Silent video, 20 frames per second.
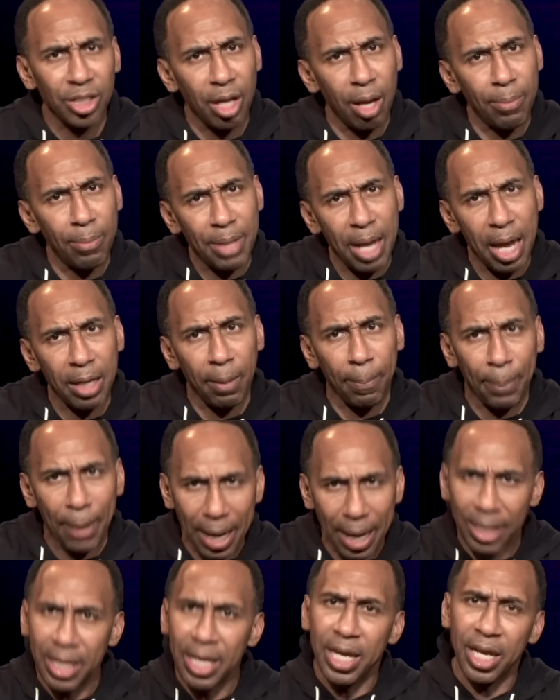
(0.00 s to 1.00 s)
come down the
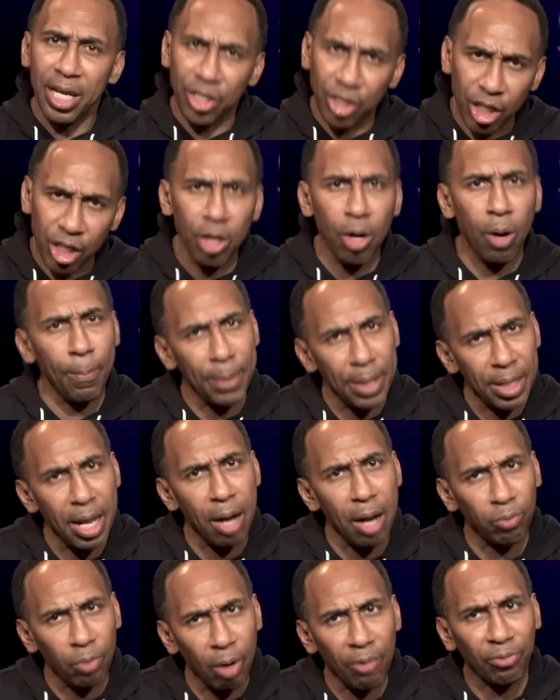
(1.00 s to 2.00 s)
pike, is she going to be
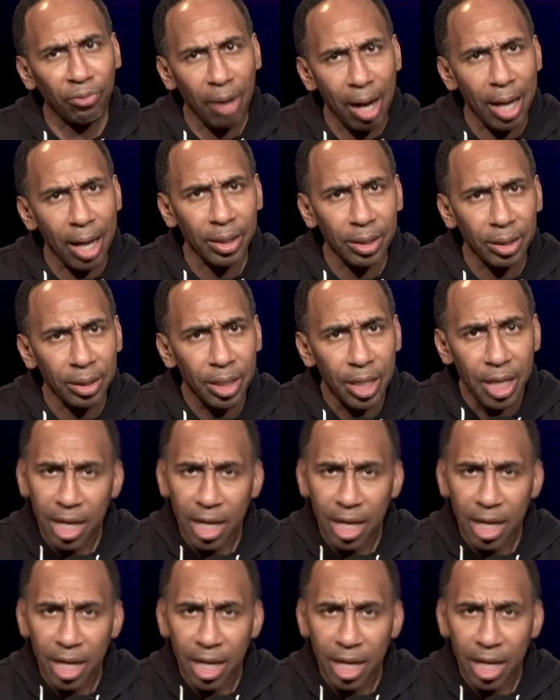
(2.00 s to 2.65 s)
that rough rider?